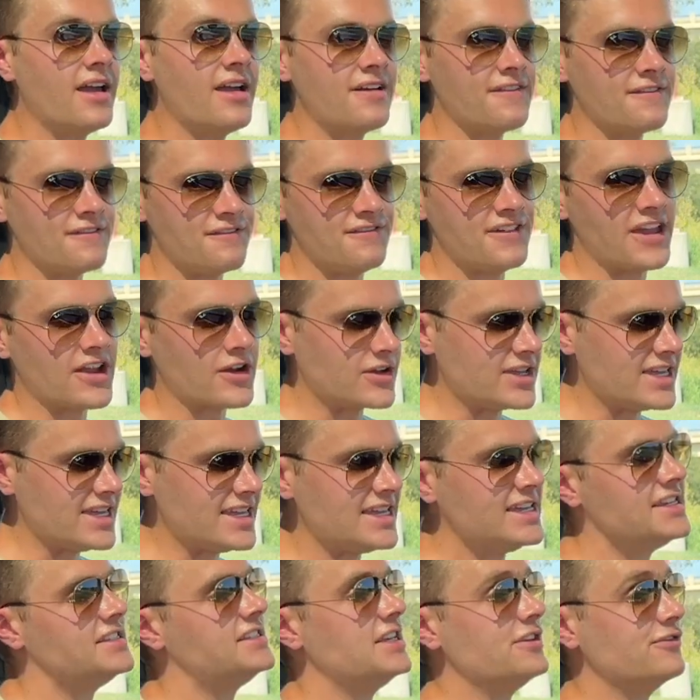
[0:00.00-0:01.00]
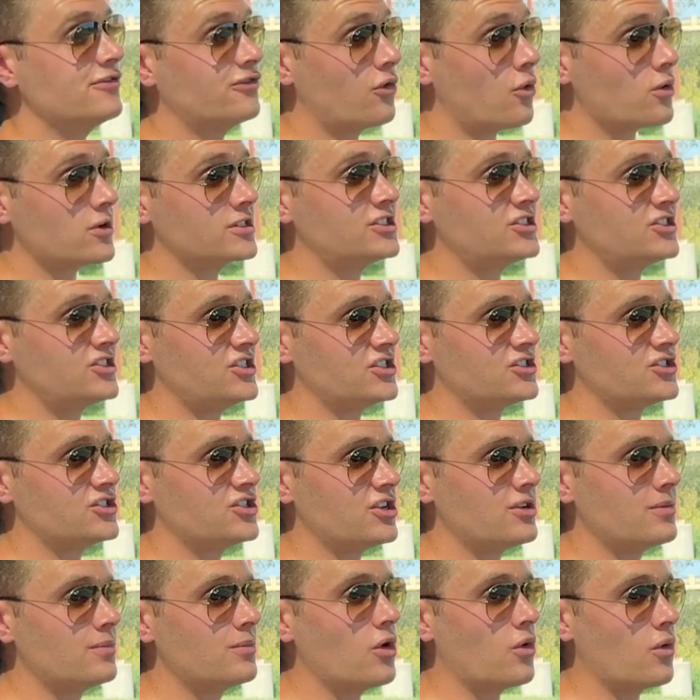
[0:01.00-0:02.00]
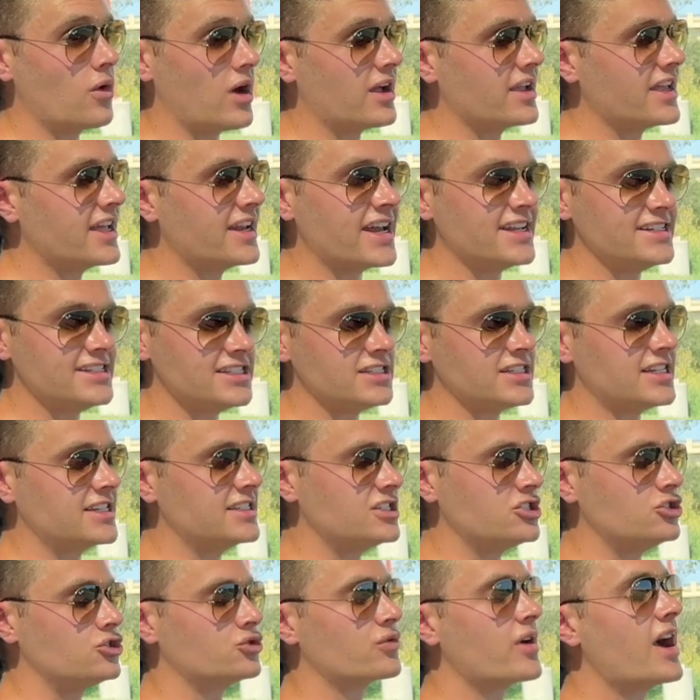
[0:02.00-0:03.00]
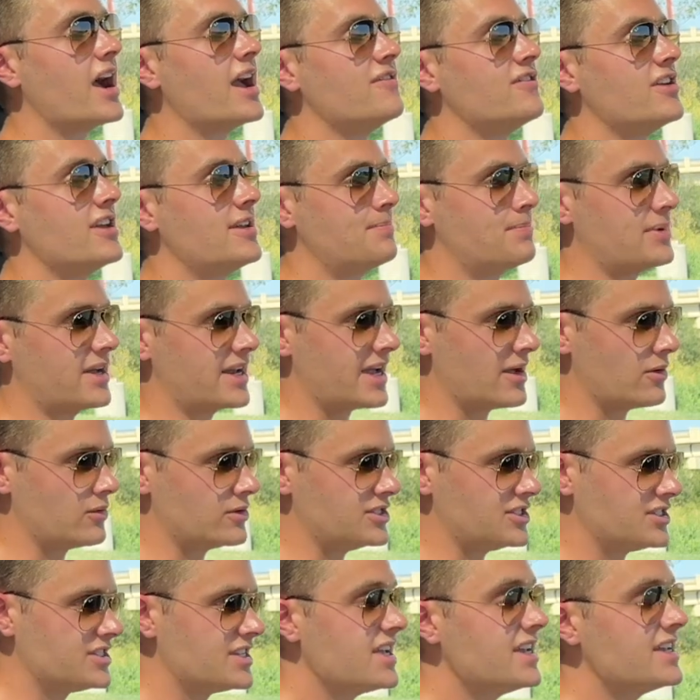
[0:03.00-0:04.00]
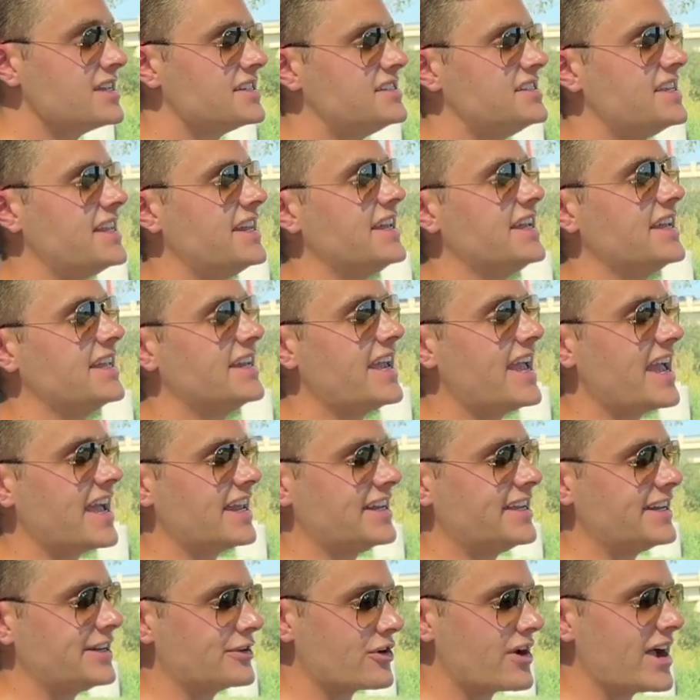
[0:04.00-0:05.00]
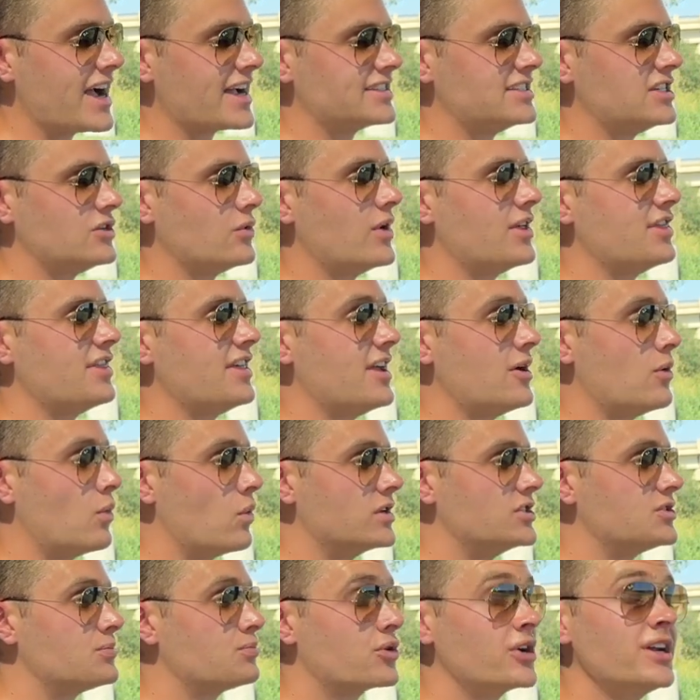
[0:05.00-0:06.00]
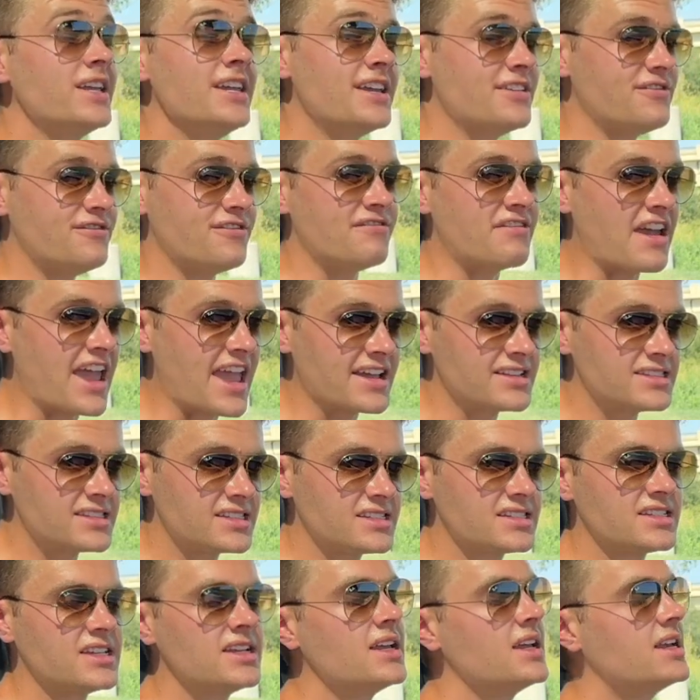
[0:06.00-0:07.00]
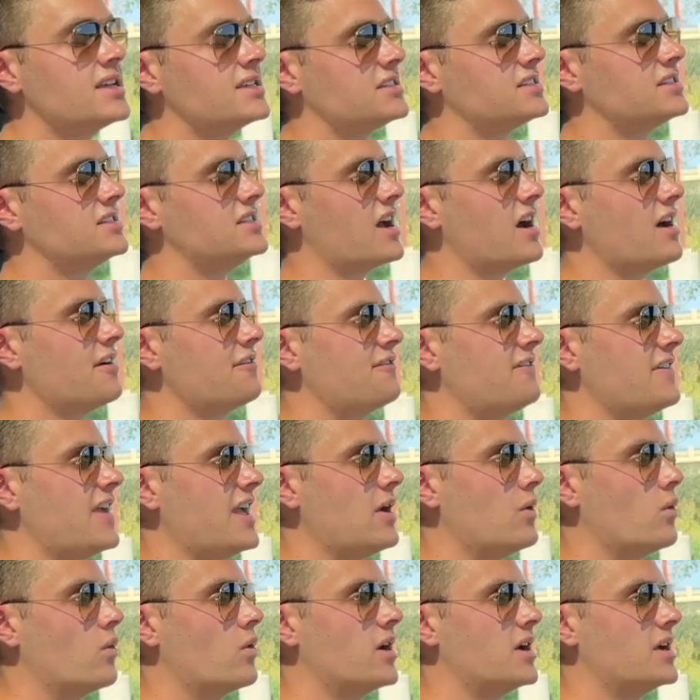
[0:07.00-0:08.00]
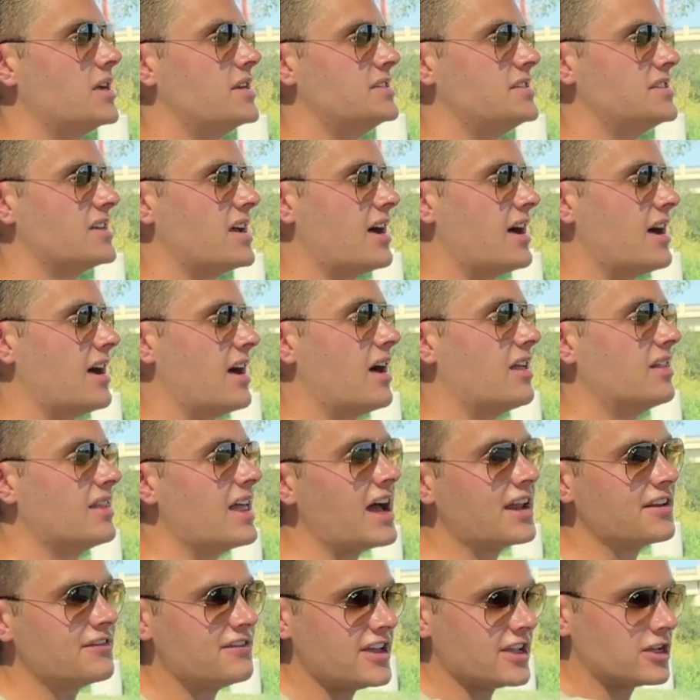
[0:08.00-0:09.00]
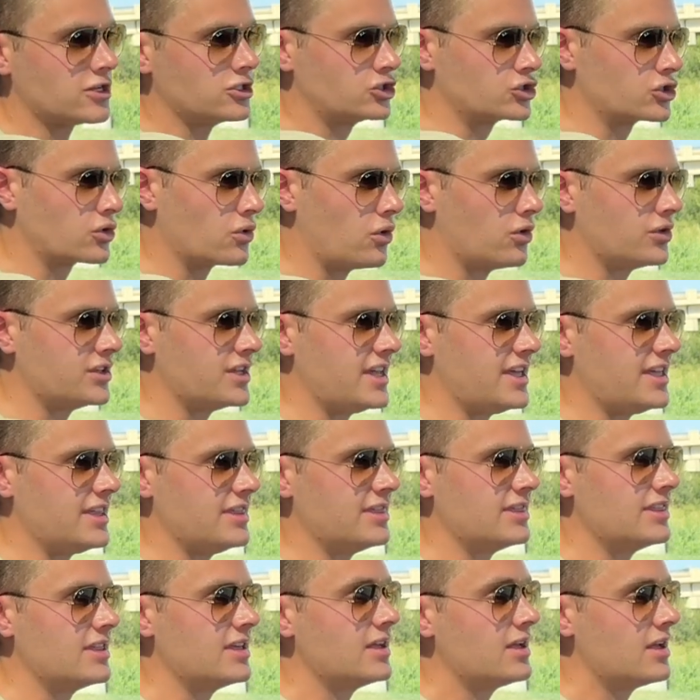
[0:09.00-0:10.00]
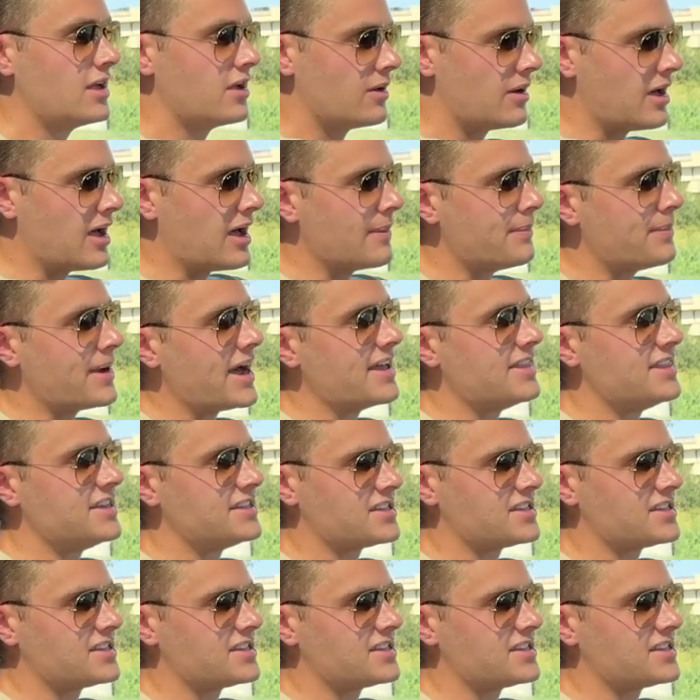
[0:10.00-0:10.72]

very easy. Ford's system, again, I didn't get to drive it, but I was sitting in it and interacting with it, was pretty advanced stuff. It was a lot of it controlled by this